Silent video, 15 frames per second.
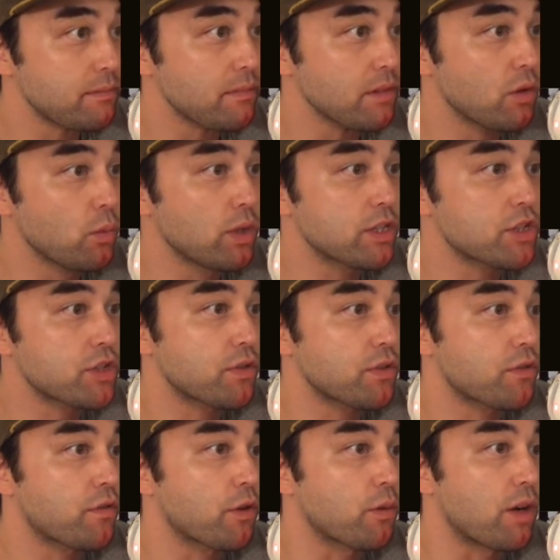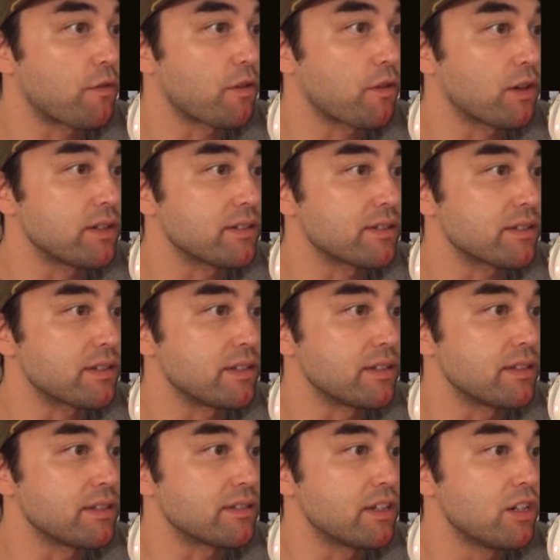which, for reference,
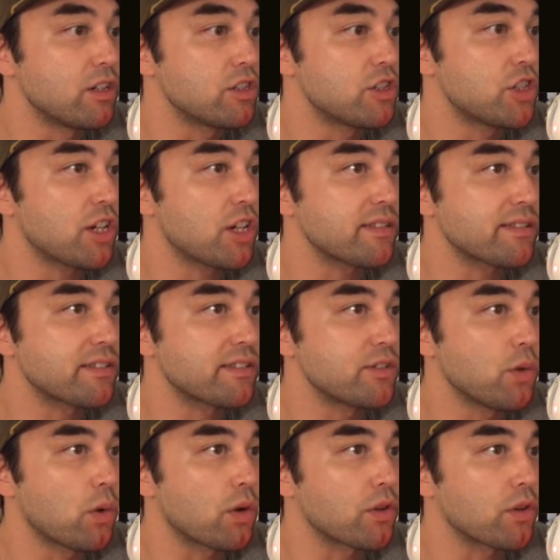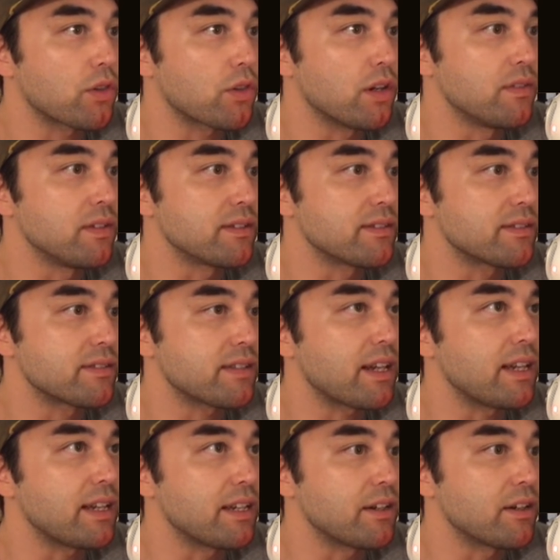is just north of this
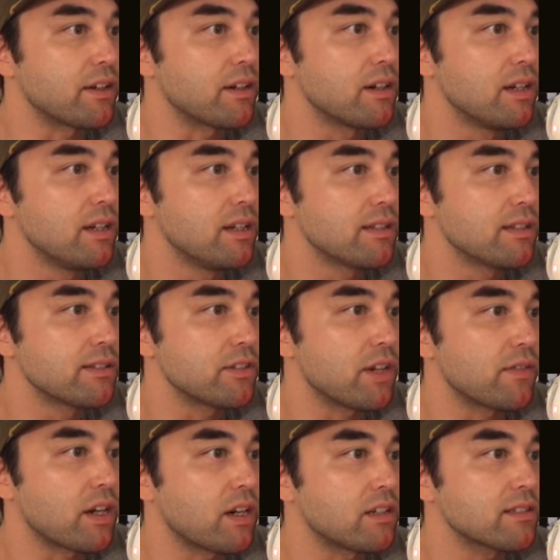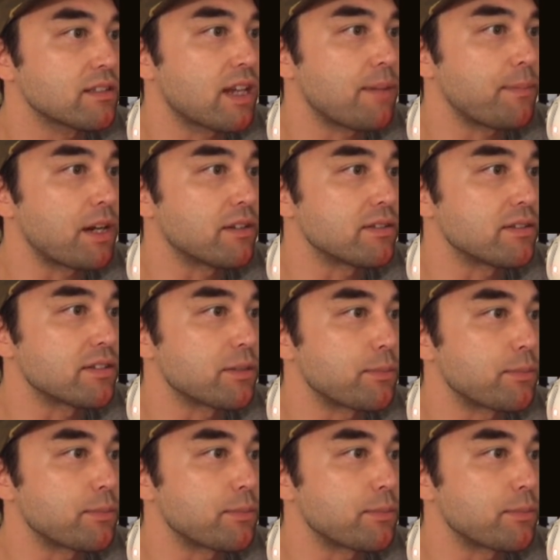site here. So you have the Altai Mountains up